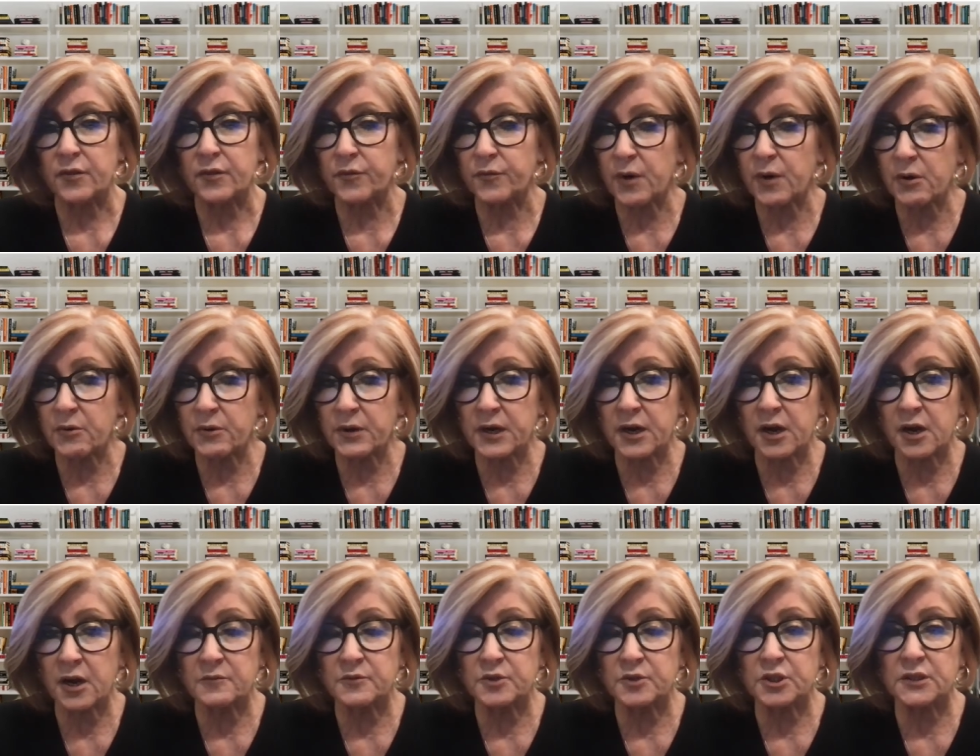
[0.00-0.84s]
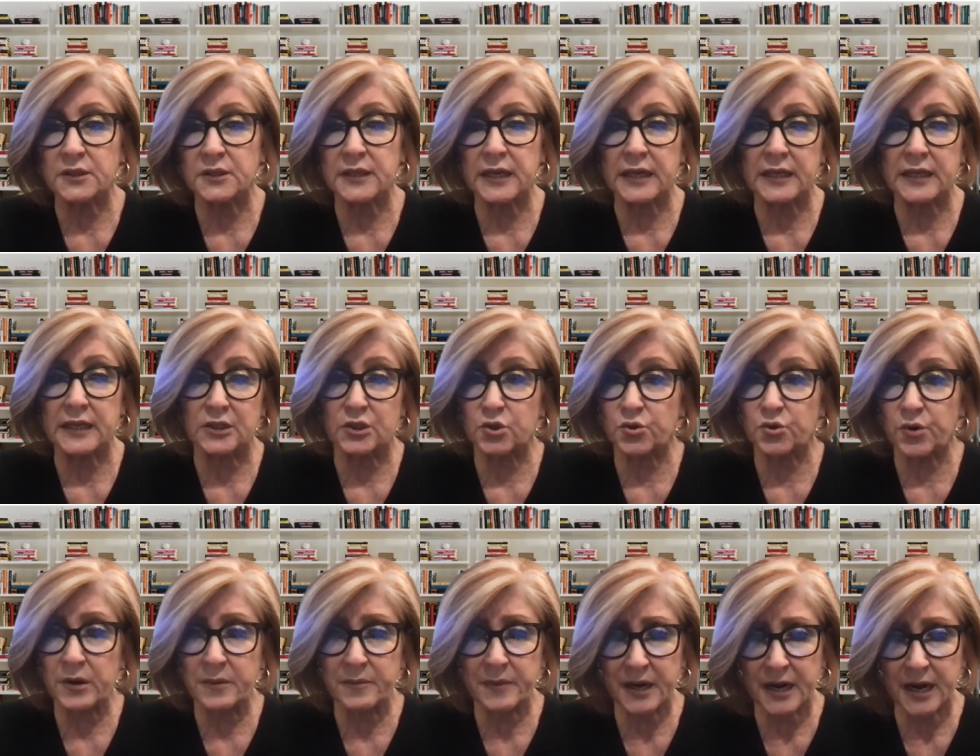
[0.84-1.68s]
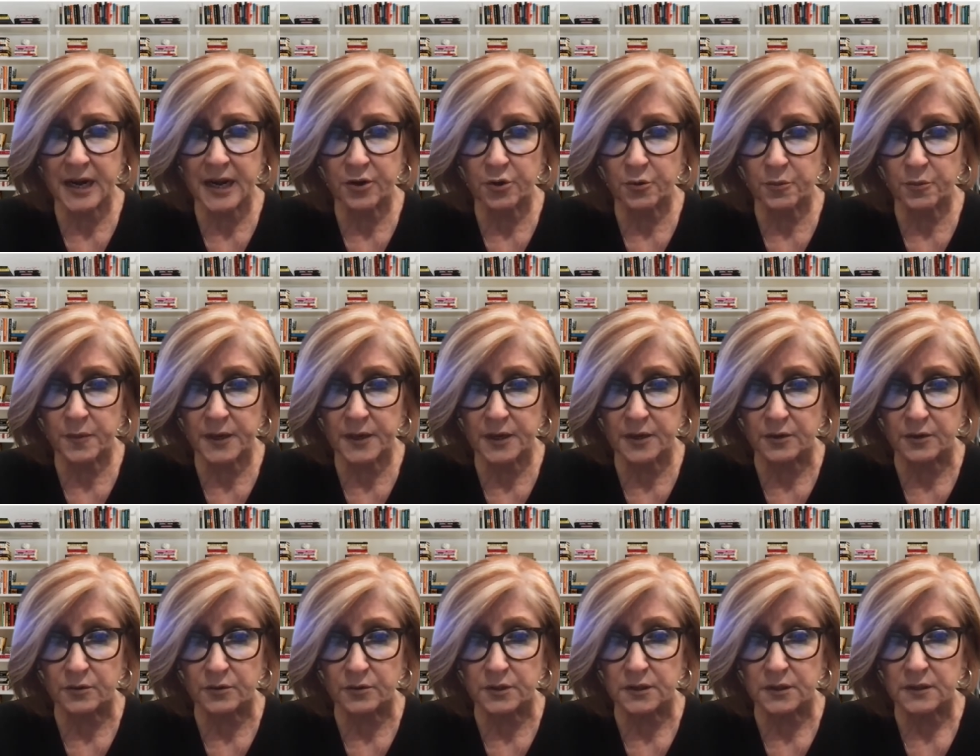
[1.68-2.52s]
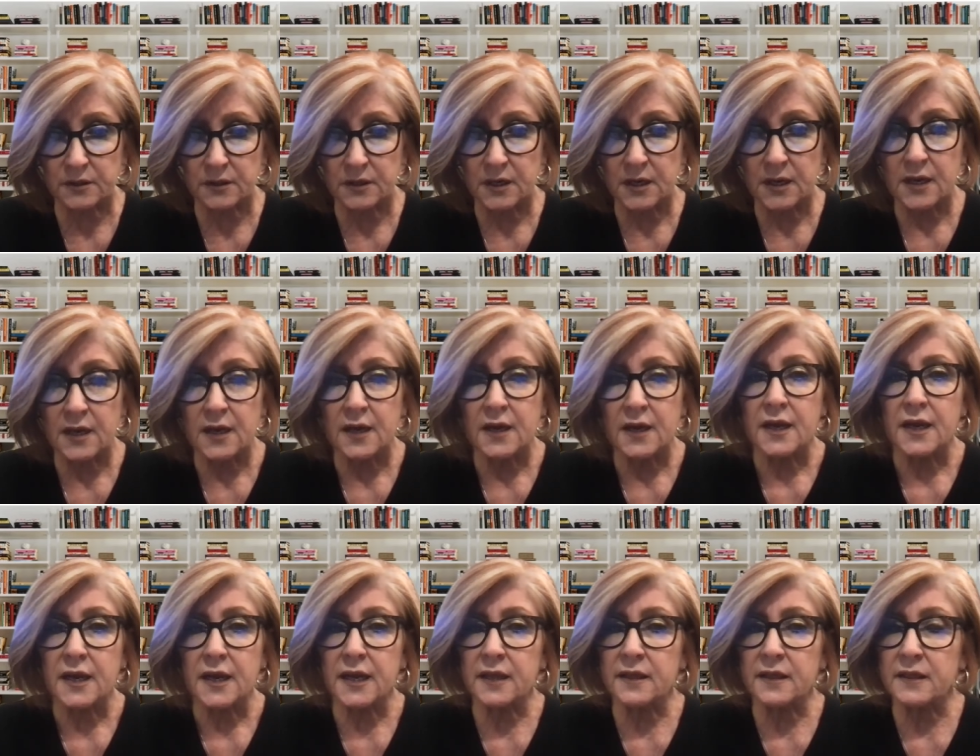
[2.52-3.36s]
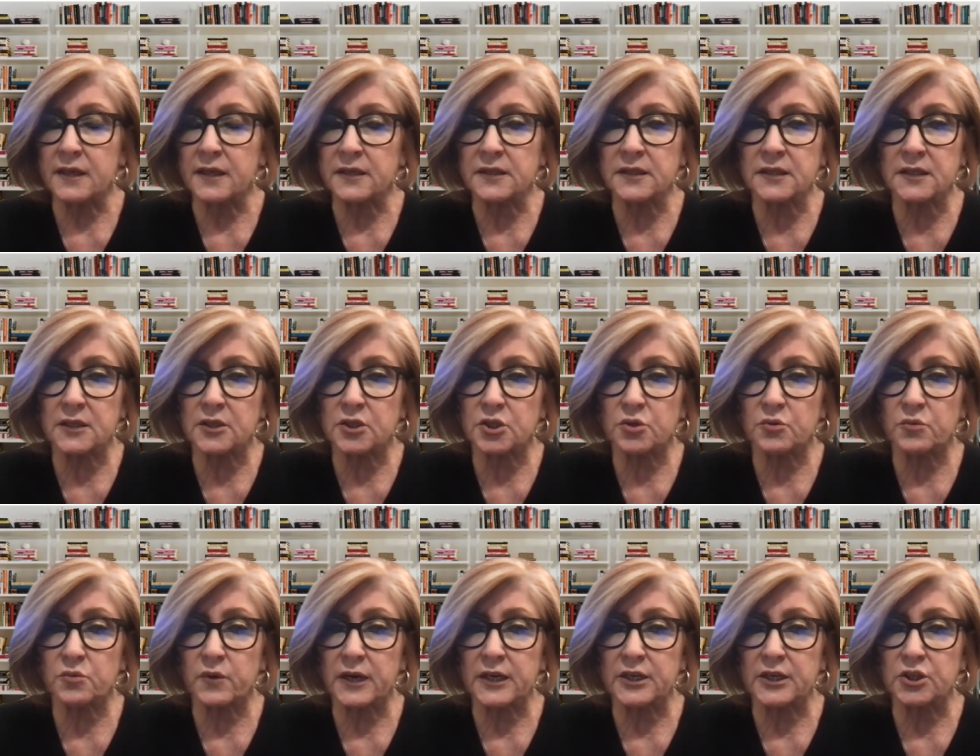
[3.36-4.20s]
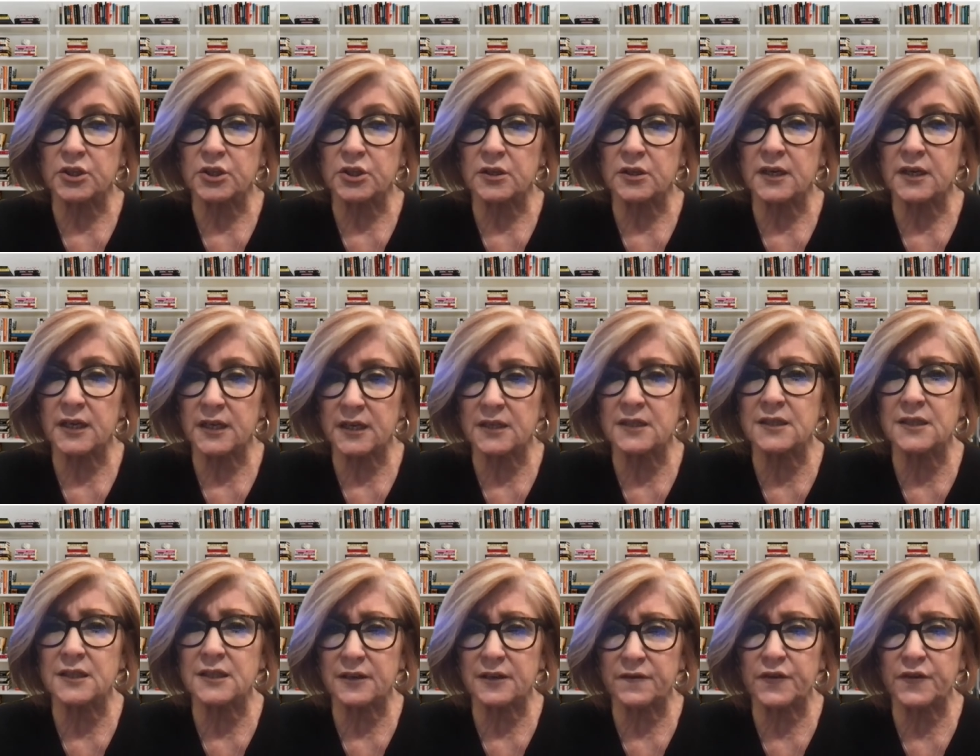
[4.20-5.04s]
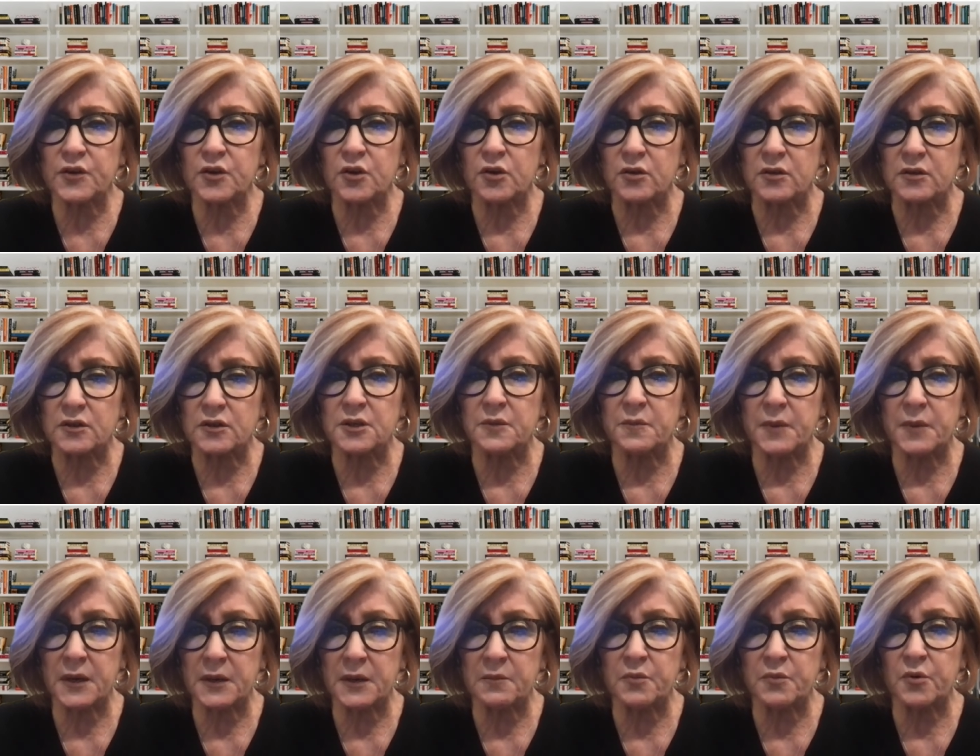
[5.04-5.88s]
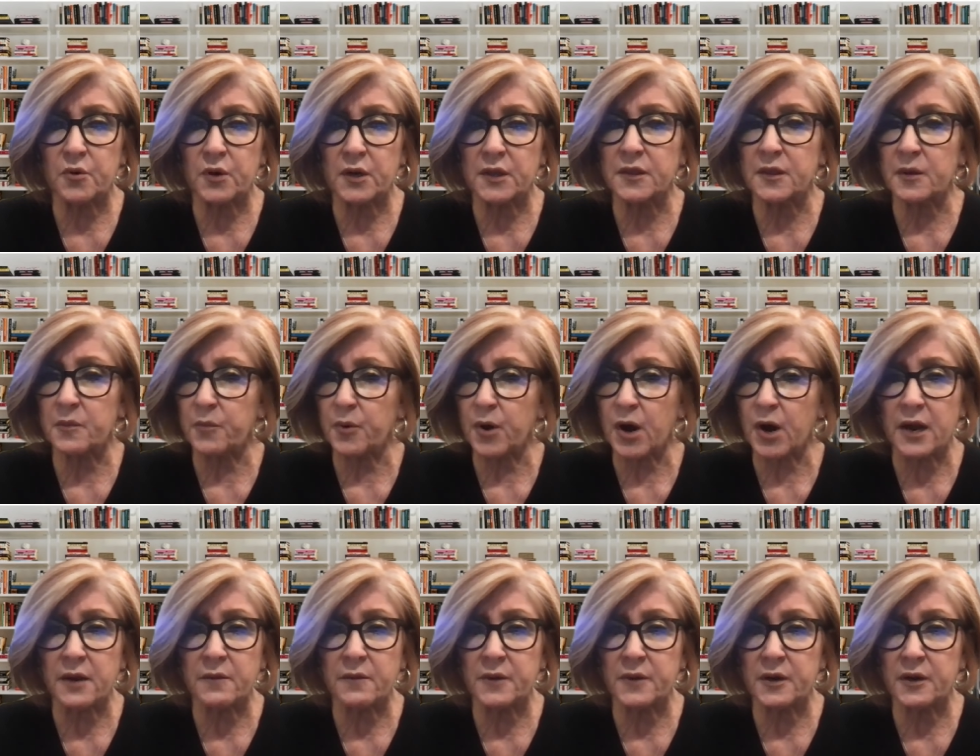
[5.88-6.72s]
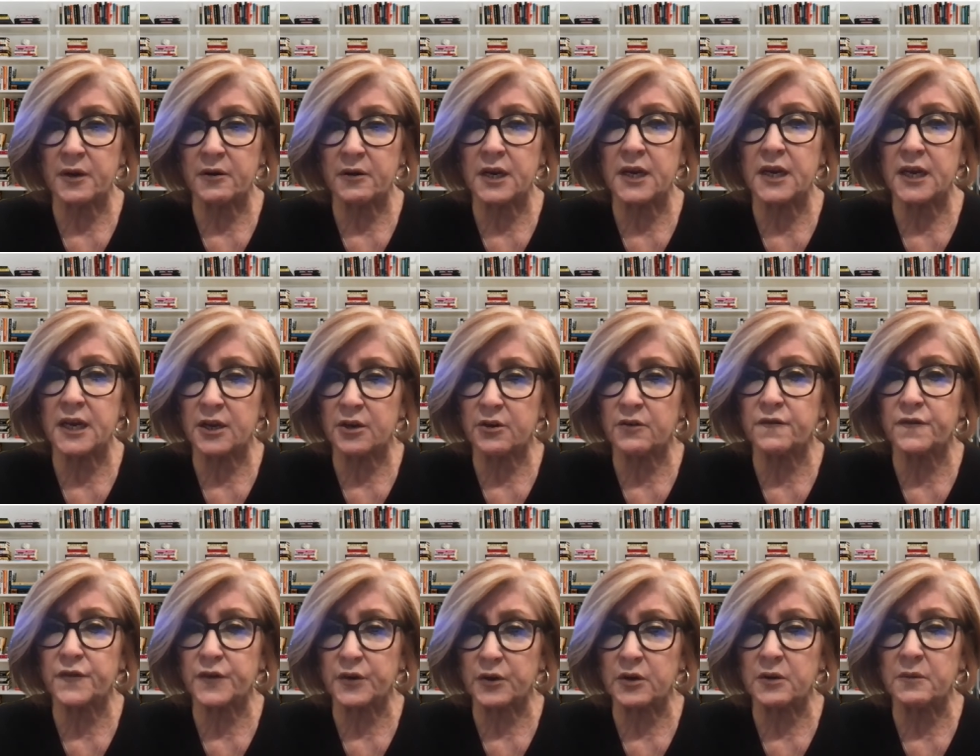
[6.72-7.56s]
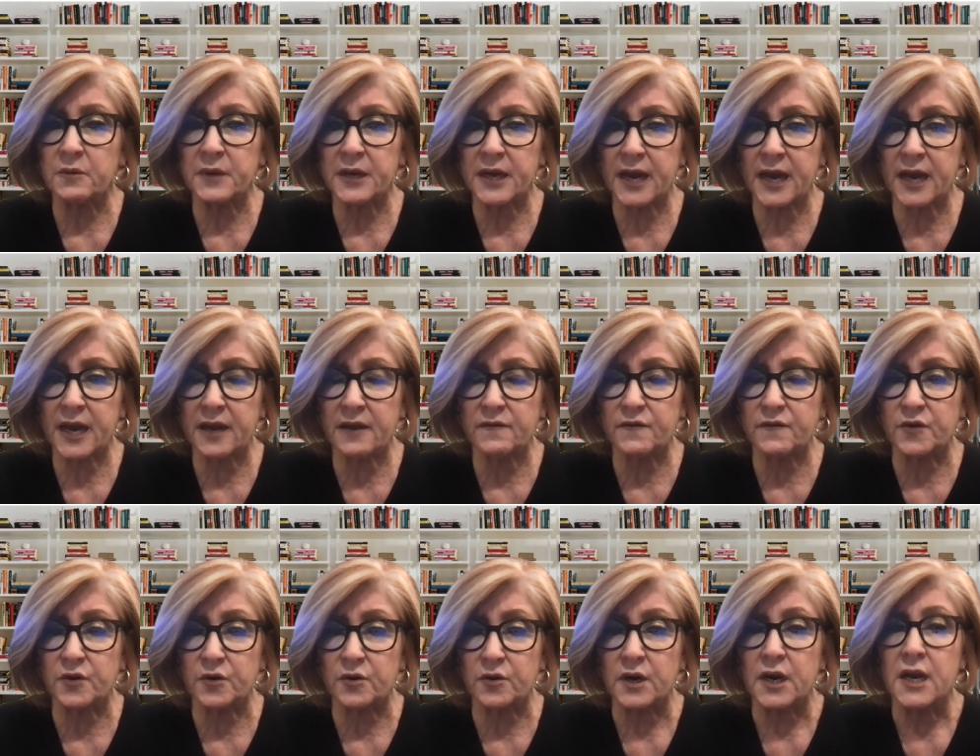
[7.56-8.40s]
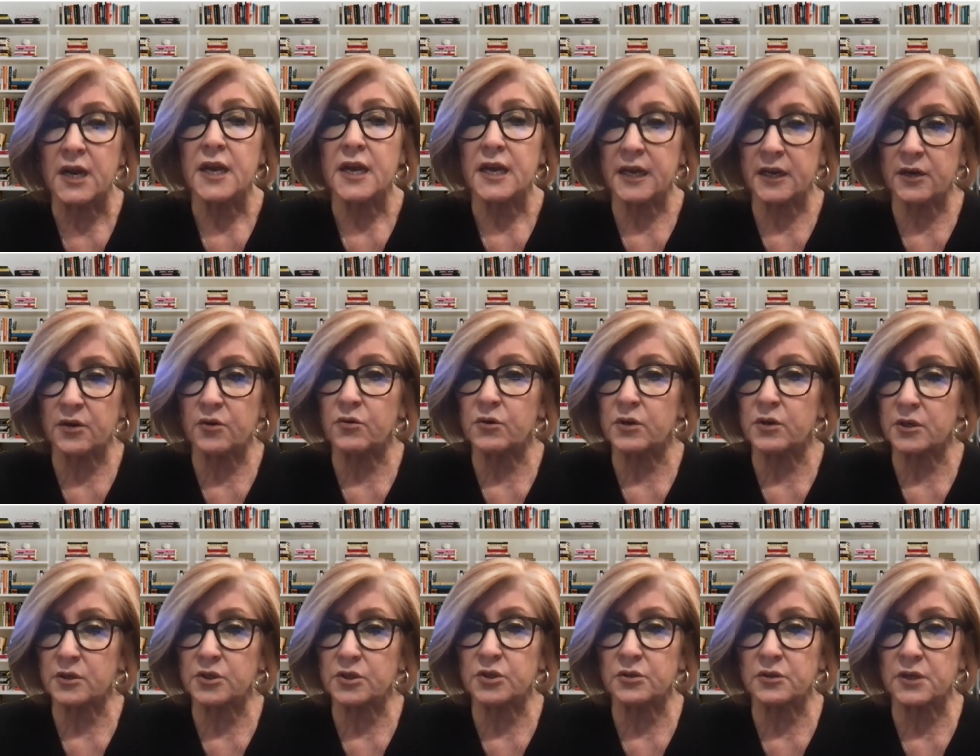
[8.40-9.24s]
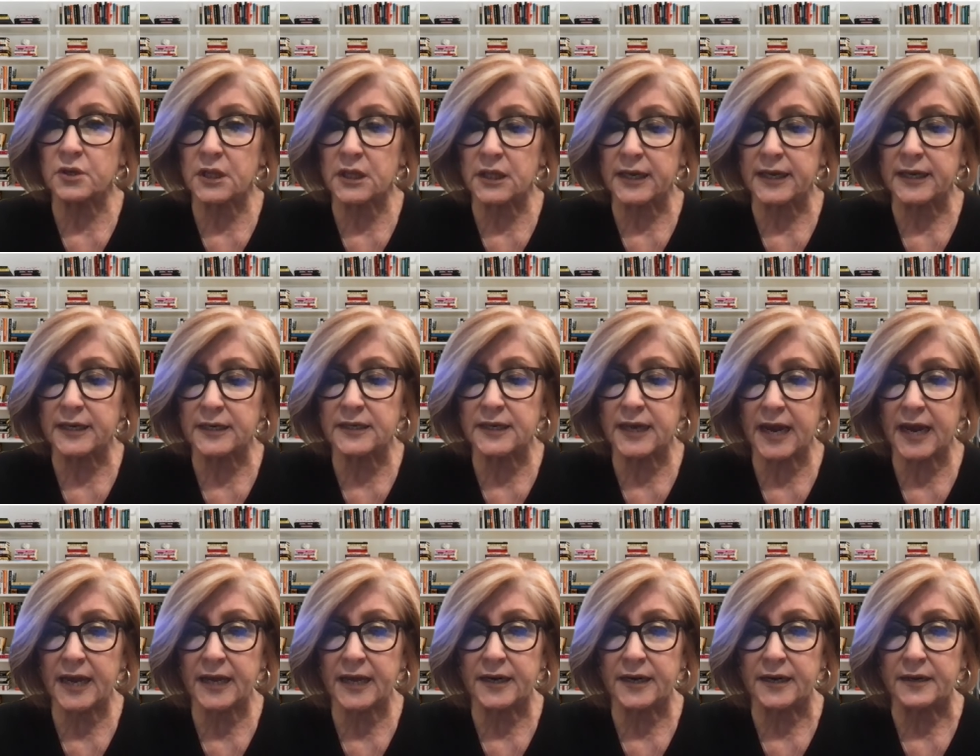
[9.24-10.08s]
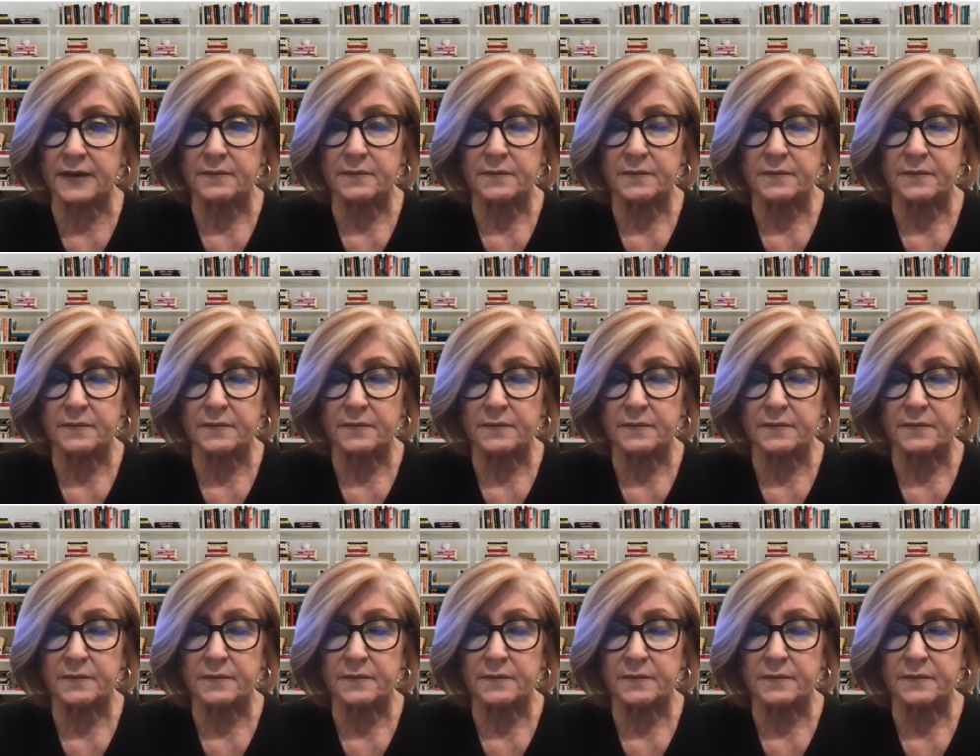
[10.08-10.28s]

throwing objects, and screaming at her peers. In this situation, it is difficult to pinpoint the primary interfering behavior in order to collect data.